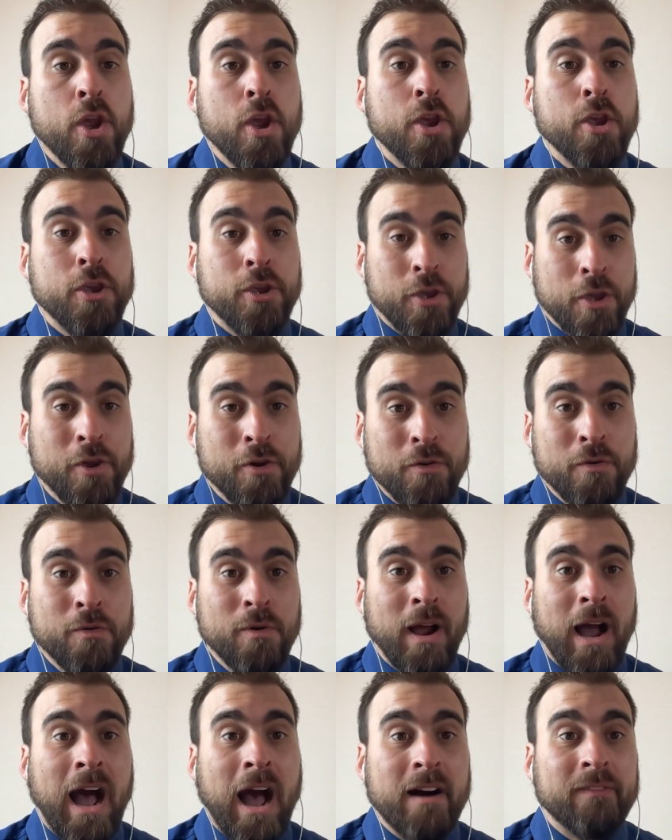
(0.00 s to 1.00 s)

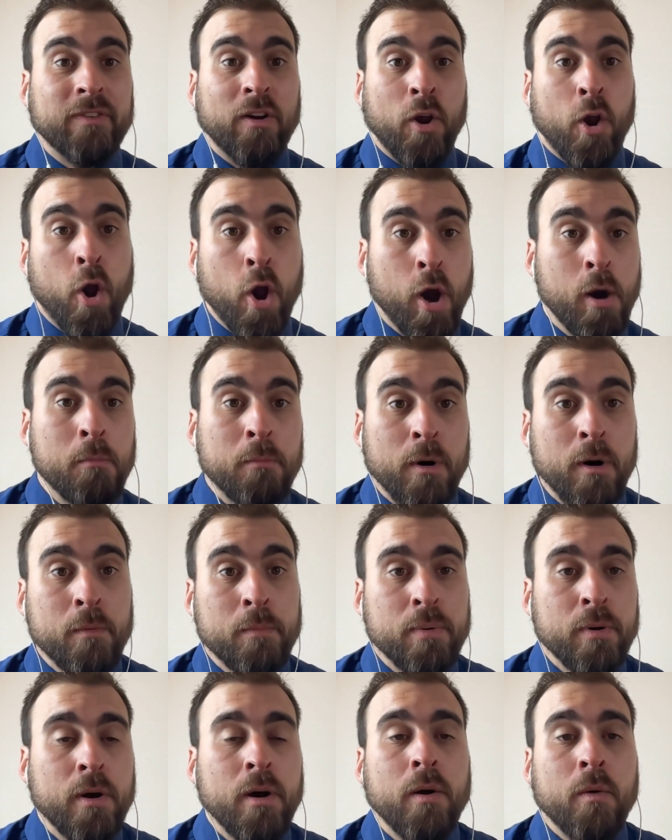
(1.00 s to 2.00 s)
You have come up
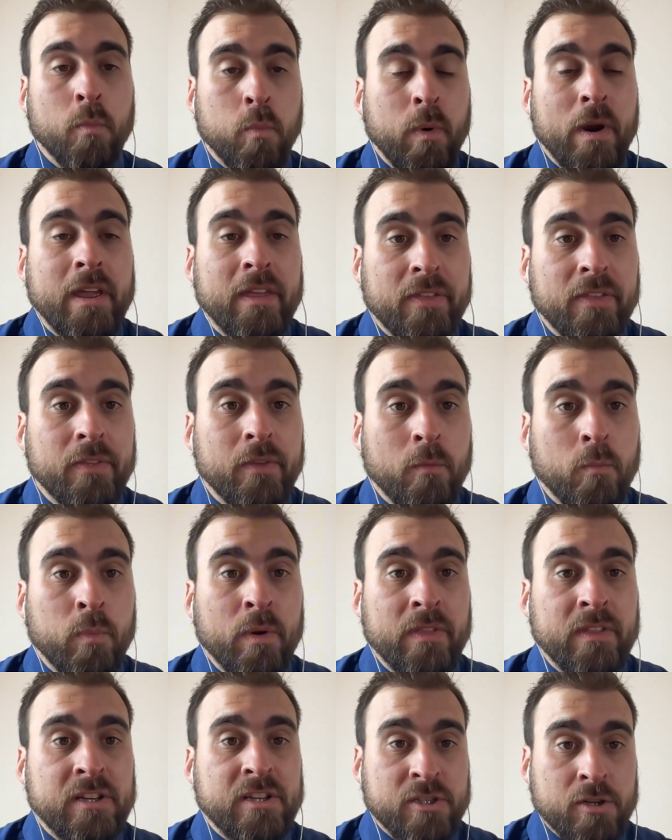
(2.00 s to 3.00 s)

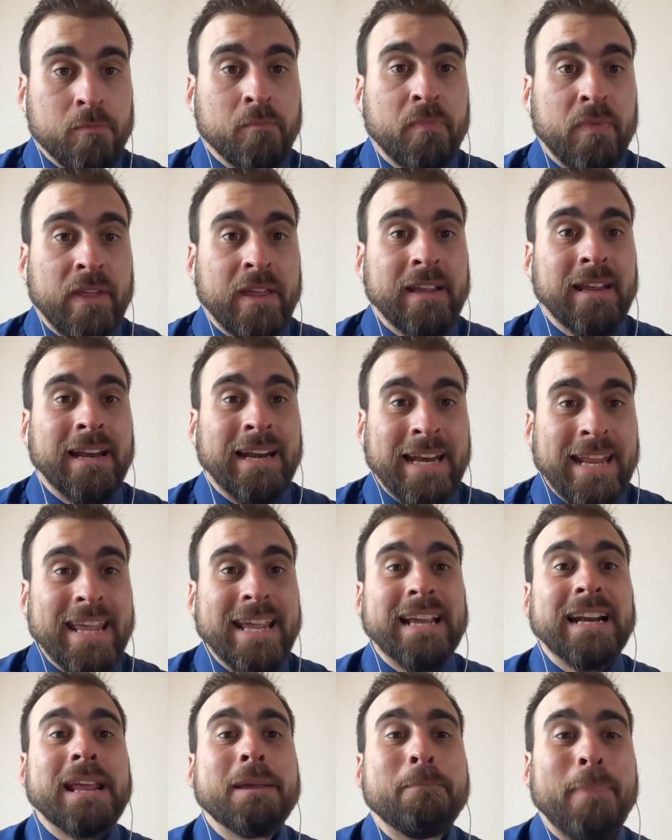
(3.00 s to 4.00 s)
with something
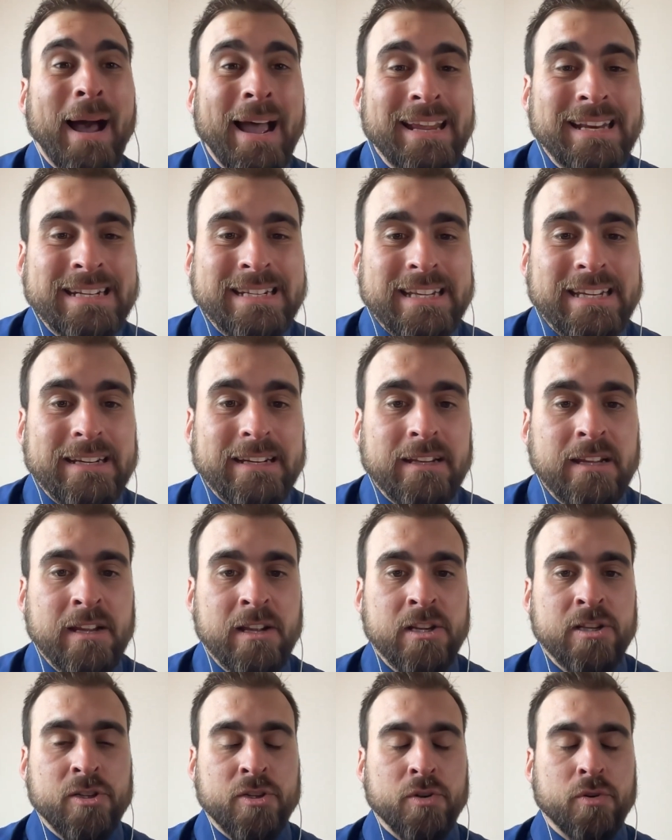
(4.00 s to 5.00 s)
legally binding.
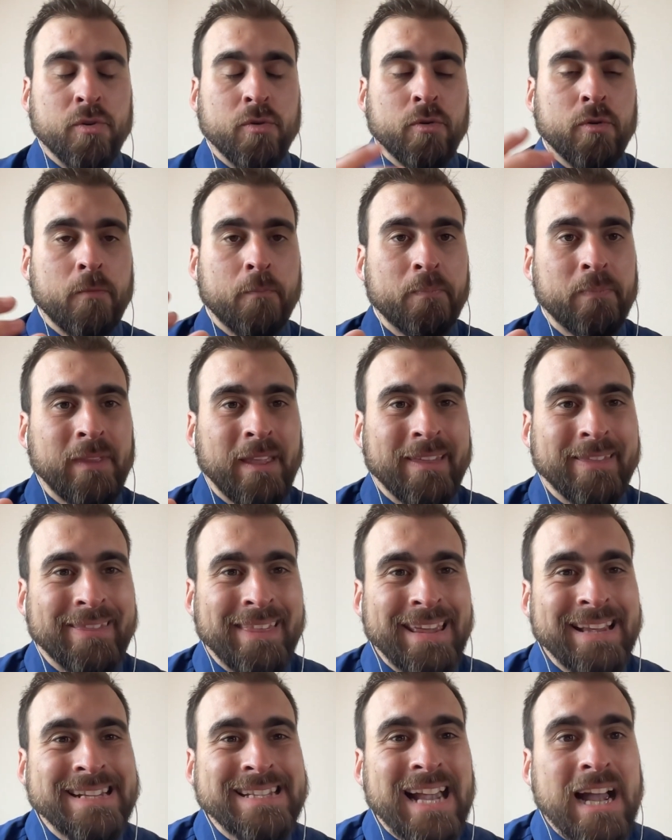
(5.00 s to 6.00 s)
So
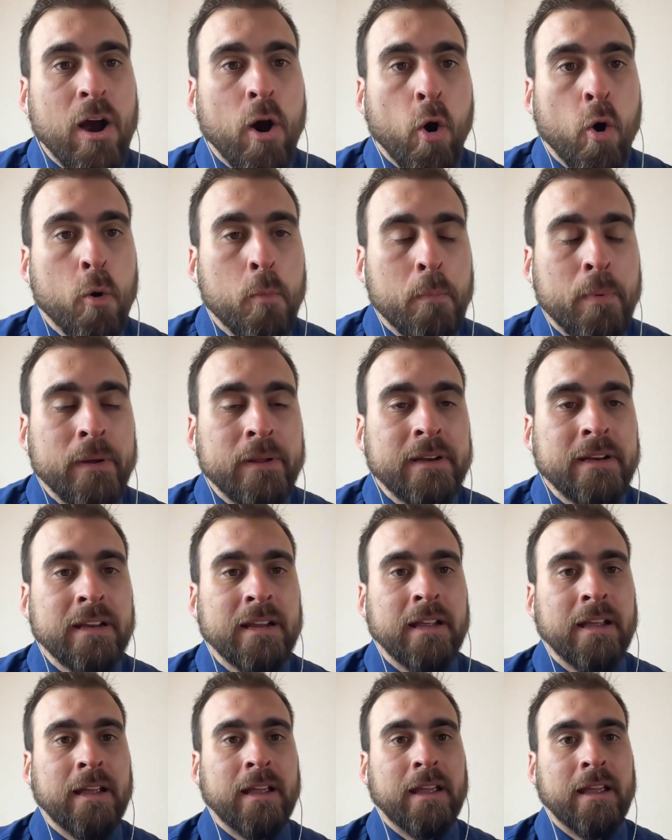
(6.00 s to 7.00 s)
things are open
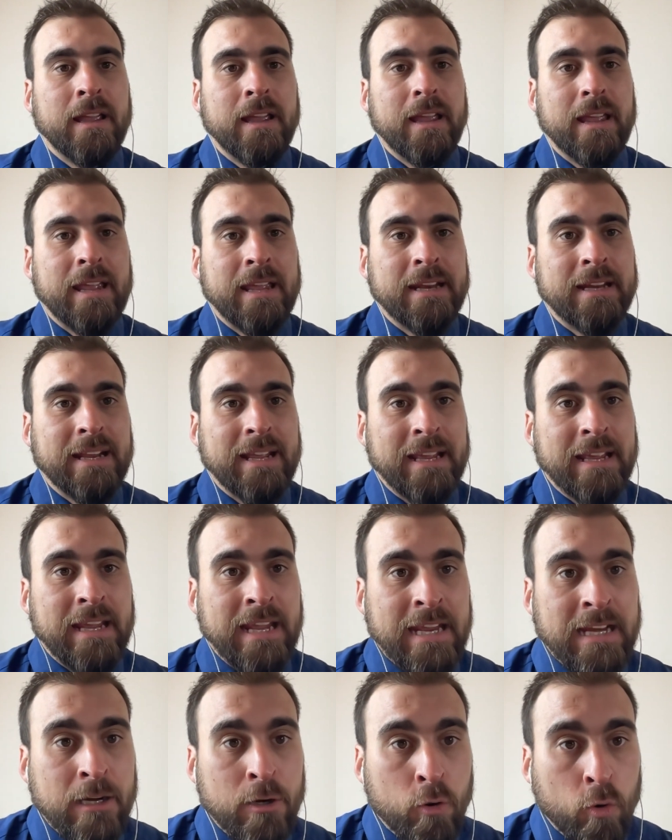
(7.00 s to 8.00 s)

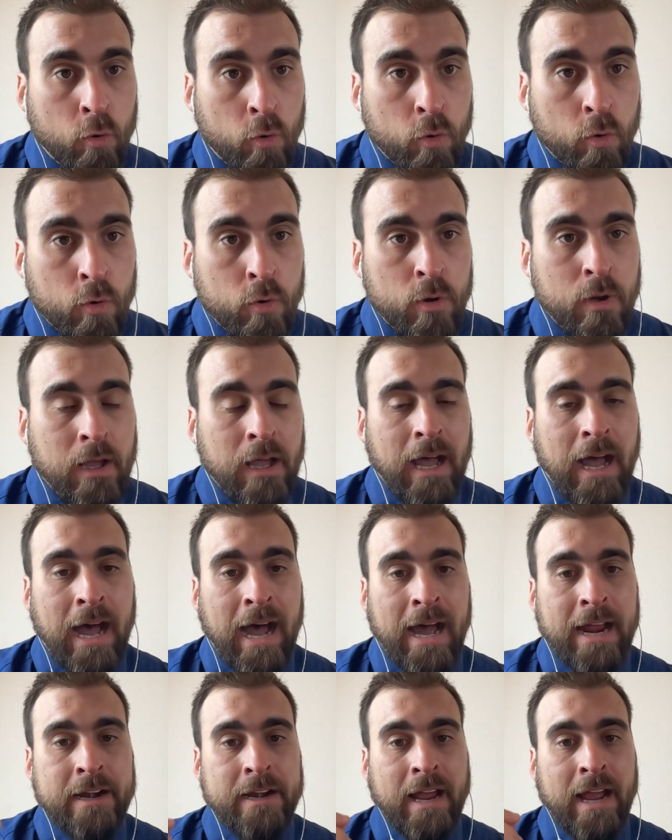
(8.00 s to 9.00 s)
in law,
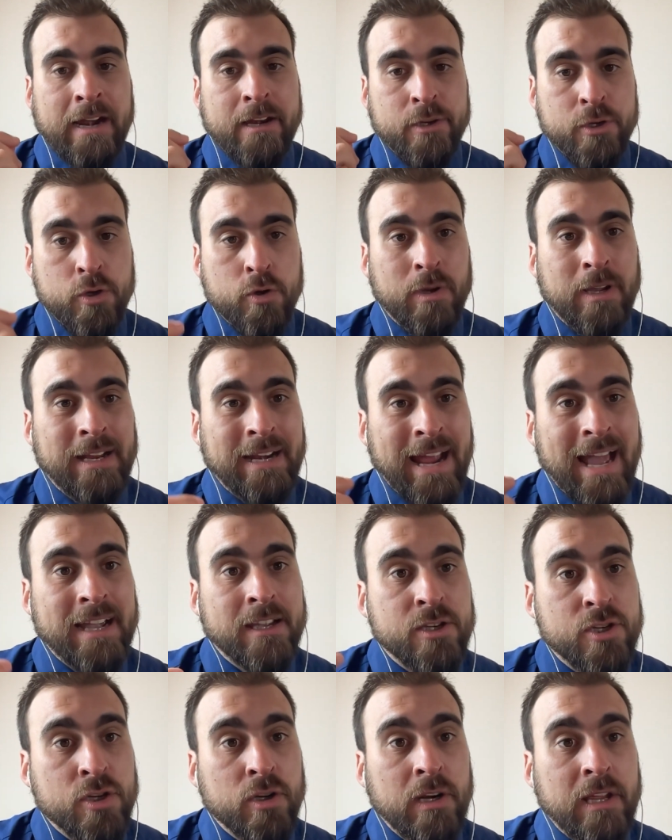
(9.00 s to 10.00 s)
and you can
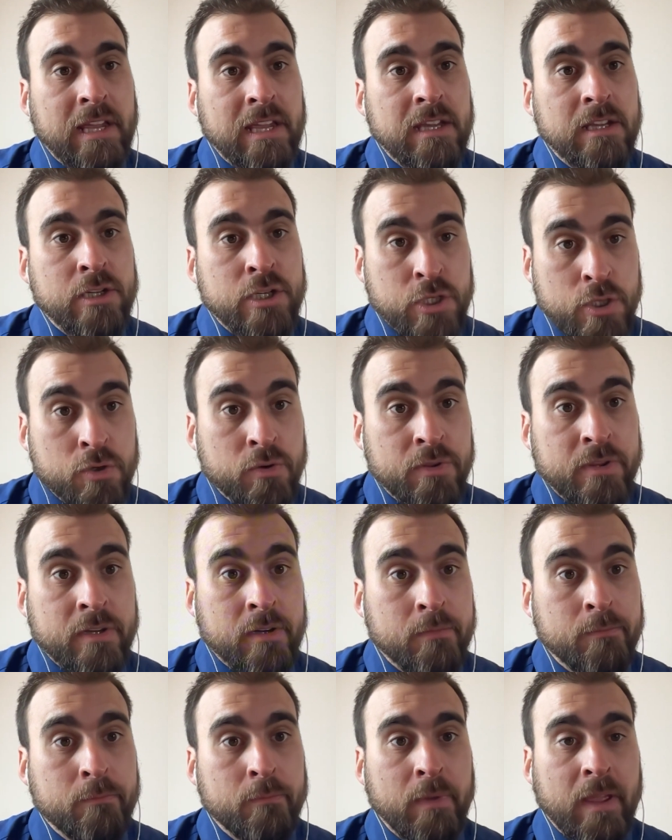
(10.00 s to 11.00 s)
actually do
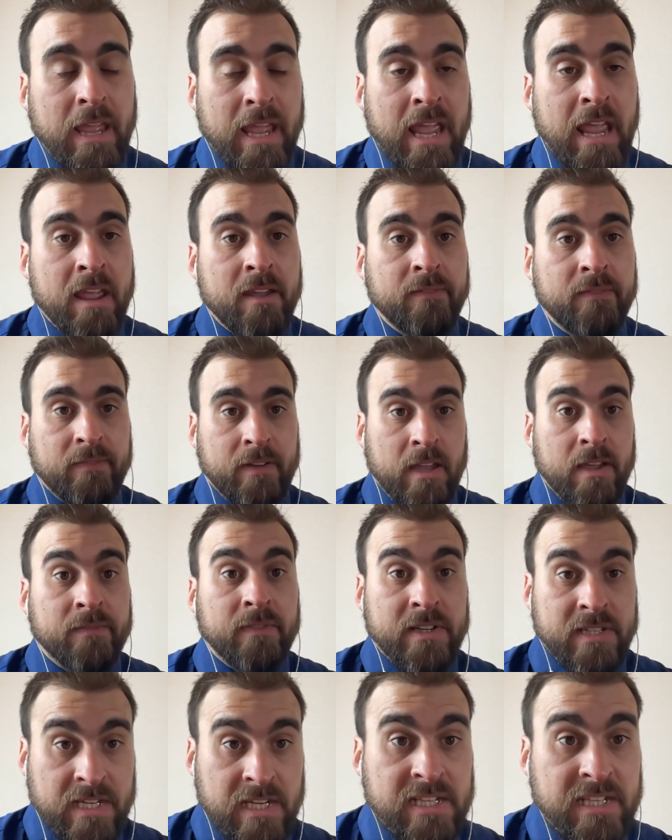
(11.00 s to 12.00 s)
them if
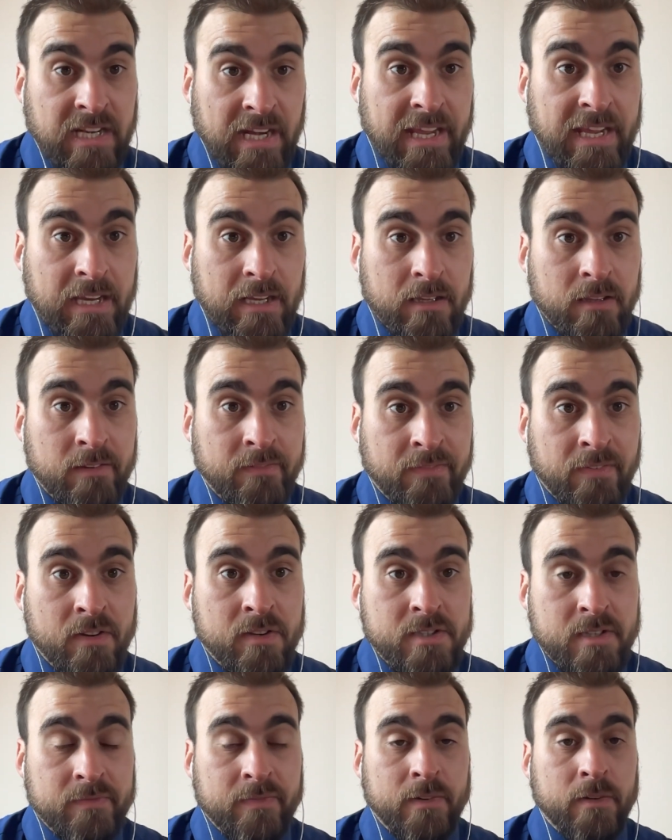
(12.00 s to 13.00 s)
it is legal,
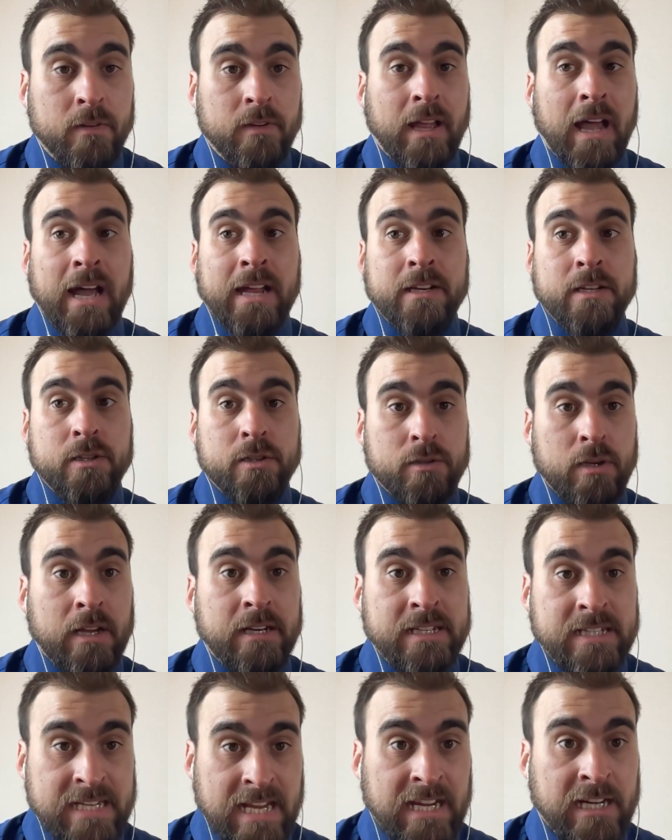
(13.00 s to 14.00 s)
first of all,
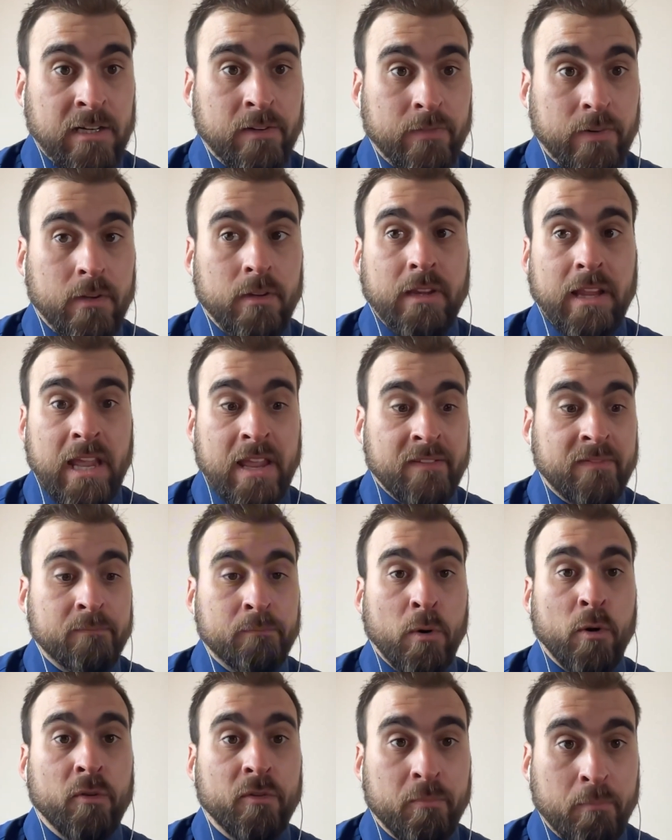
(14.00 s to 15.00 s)
and second of all, if
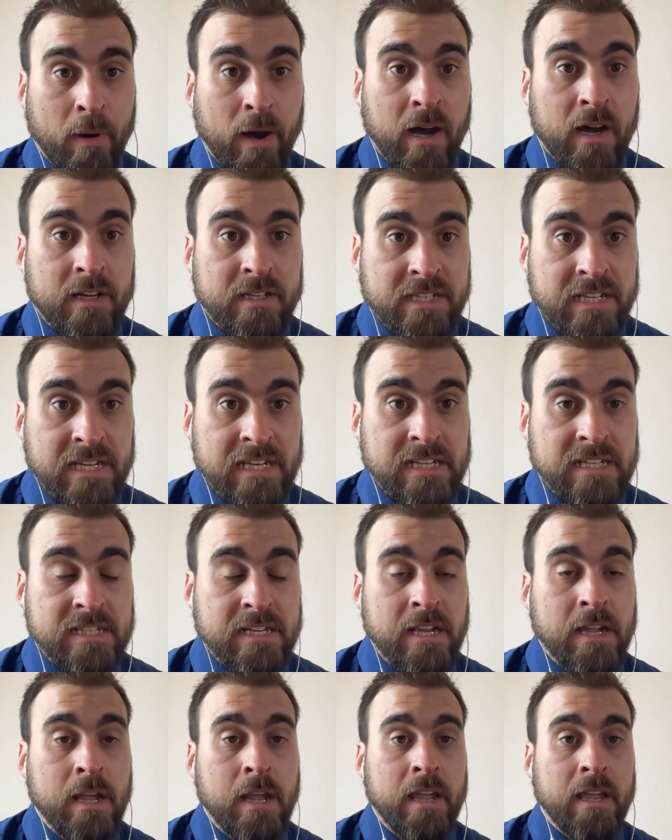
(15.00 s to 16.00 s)
both parties
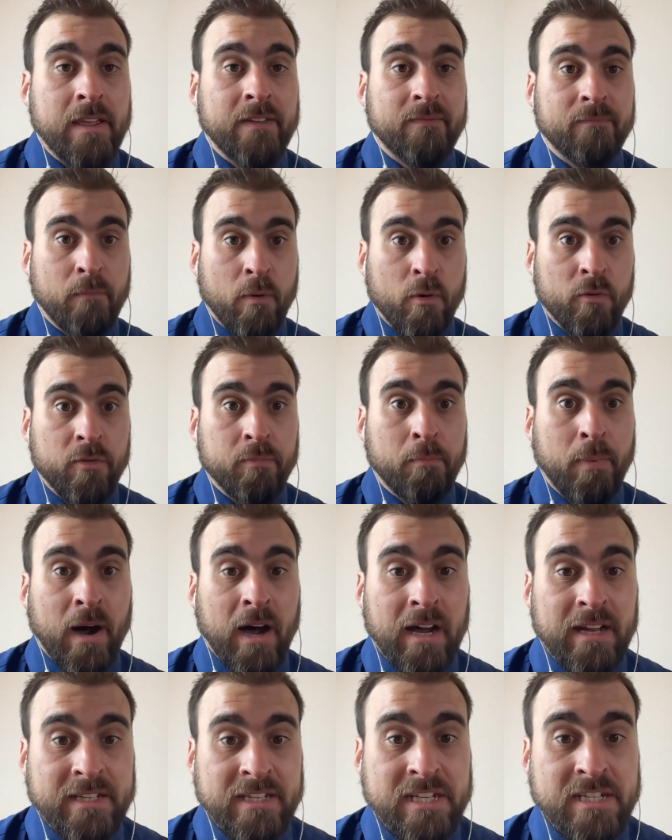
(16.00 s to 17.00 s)

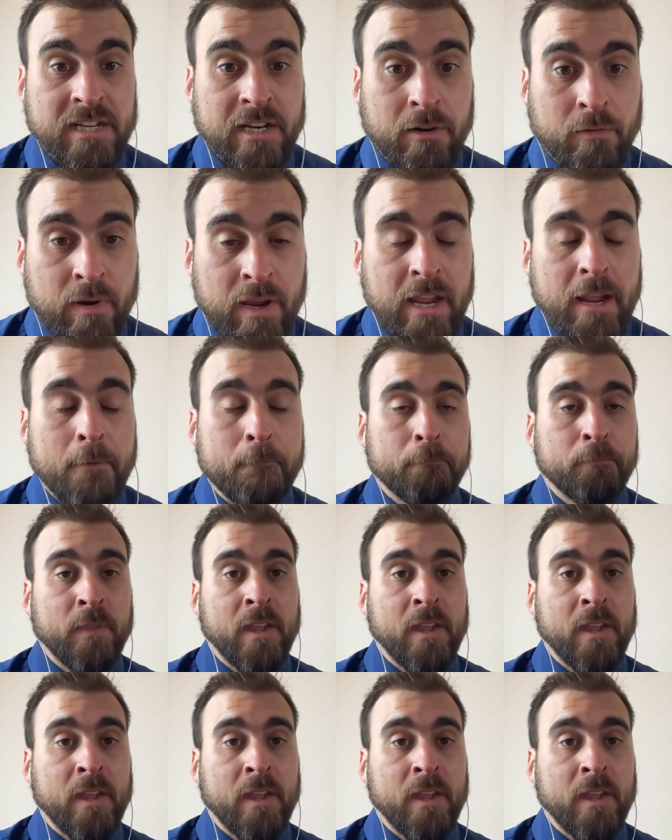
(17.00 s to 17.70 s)
agree.